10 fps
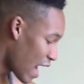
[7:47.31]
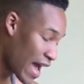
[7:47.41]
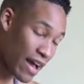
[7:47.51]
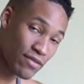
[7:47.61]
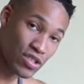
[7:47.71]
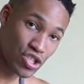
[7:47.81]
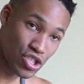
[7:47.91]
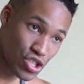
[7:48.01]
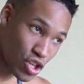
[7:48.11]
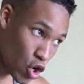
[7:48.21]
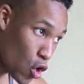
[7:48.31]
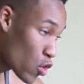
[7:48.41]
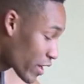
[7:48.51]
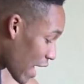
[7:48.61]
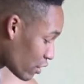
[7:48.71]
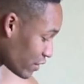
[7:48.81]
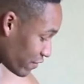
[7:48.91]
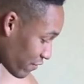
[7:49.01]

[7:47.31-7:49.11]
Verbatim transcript: I have low calorie